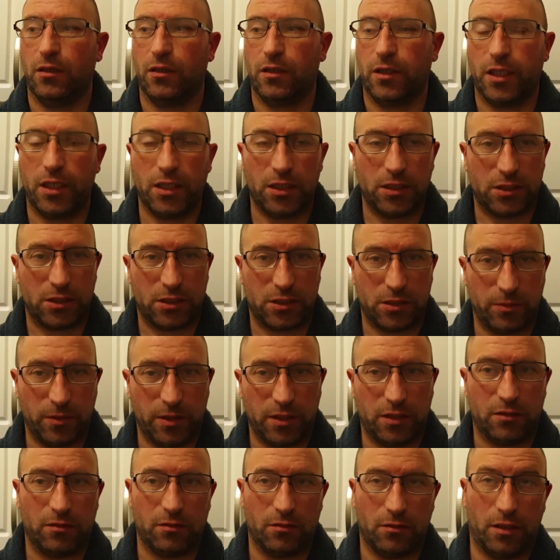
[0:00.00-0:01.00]
diced
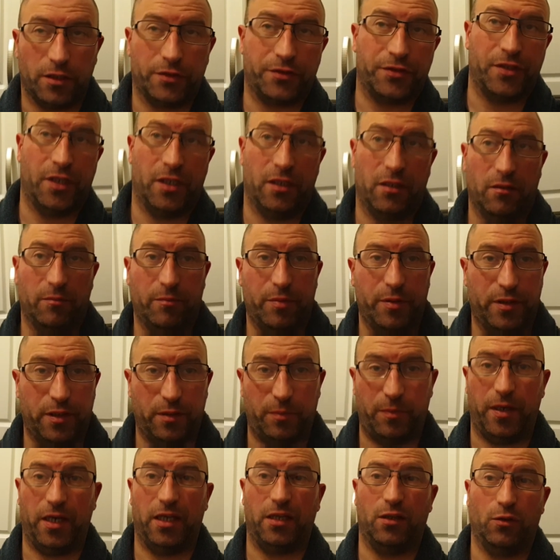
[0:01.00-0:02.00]
swede or turnip,
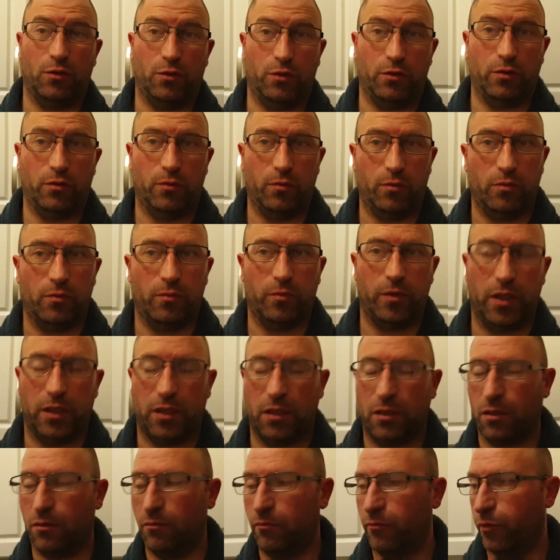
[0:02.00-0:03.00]
depending on where
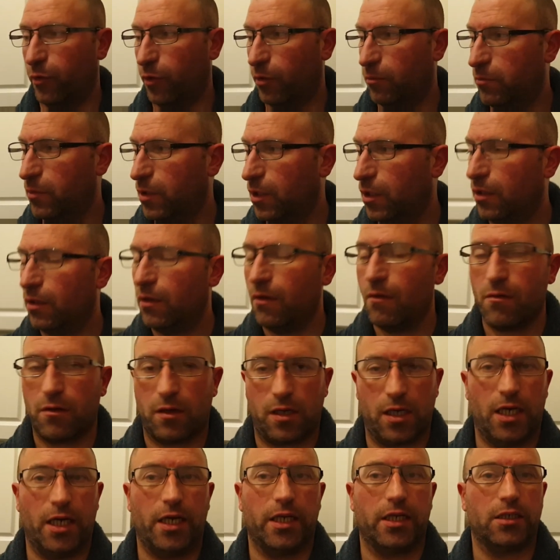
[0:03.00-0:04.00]
you come from,
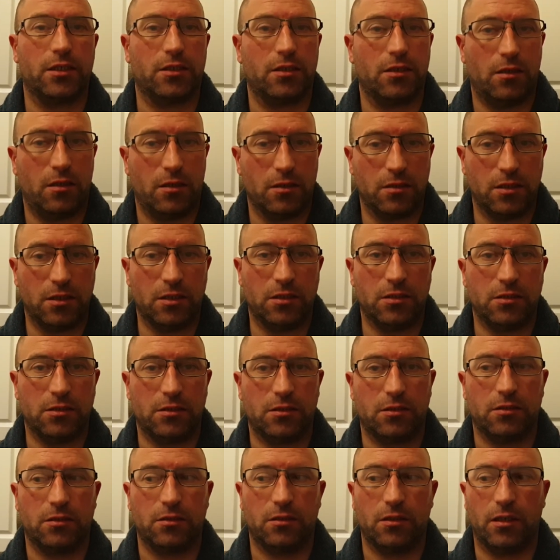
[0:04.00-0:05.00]
carrots,
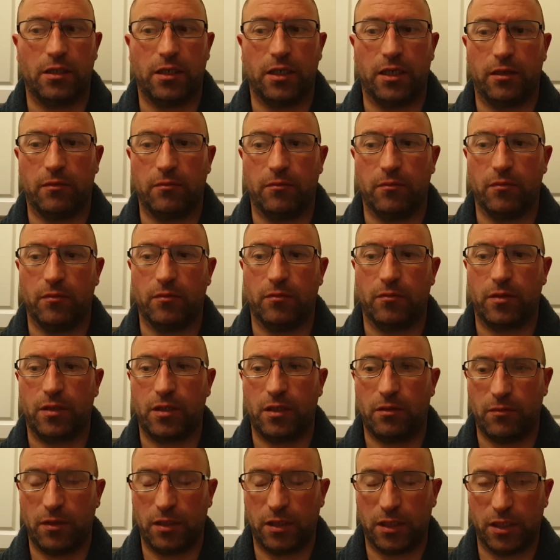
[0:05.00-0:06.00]
onions, a
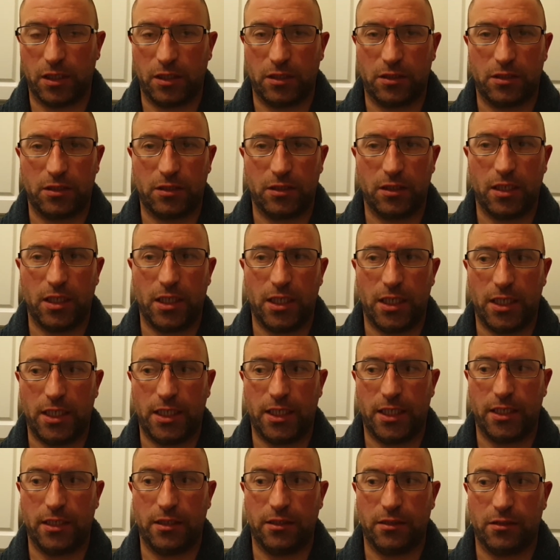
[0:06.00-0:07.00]
couple of leeks,
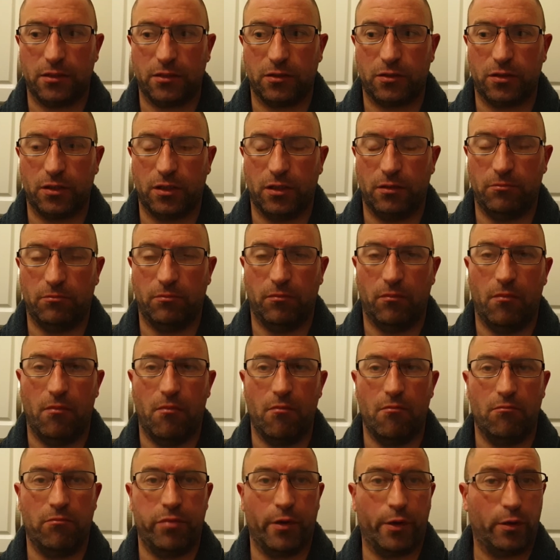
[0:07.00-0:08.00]
and
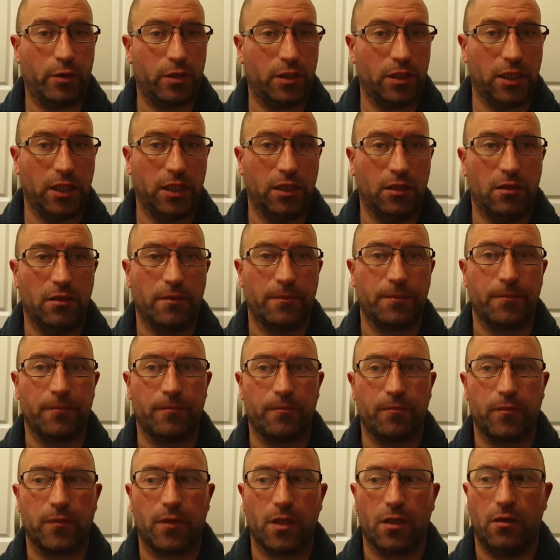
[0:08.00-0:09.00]
some broccoli.
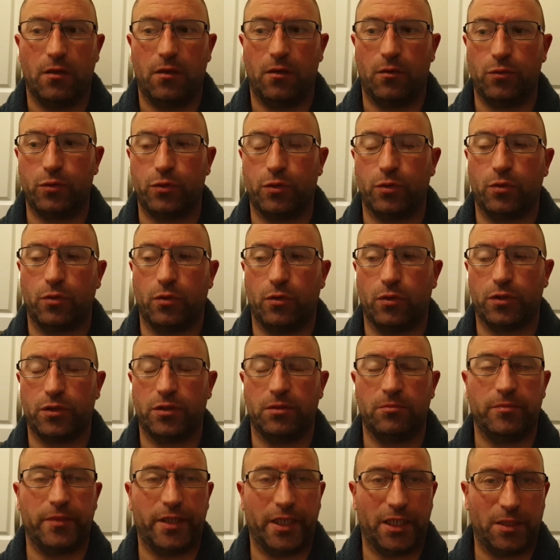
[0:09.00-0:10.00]
Also got
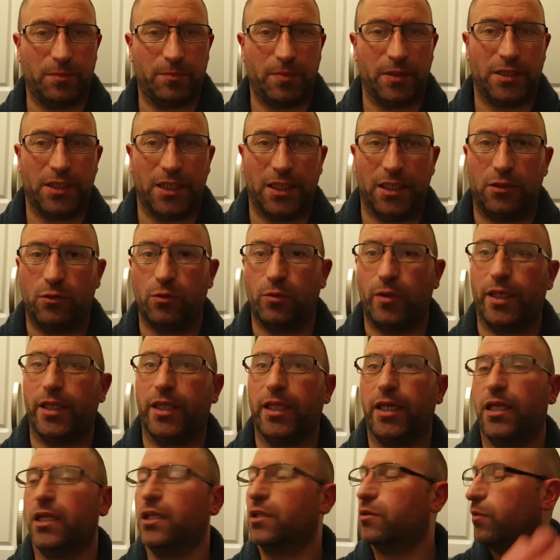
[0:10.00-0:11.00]
some diced potato in
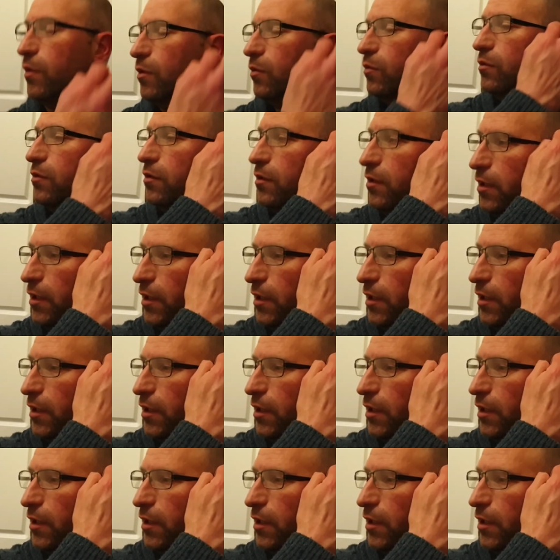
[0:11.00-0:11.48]
there as well.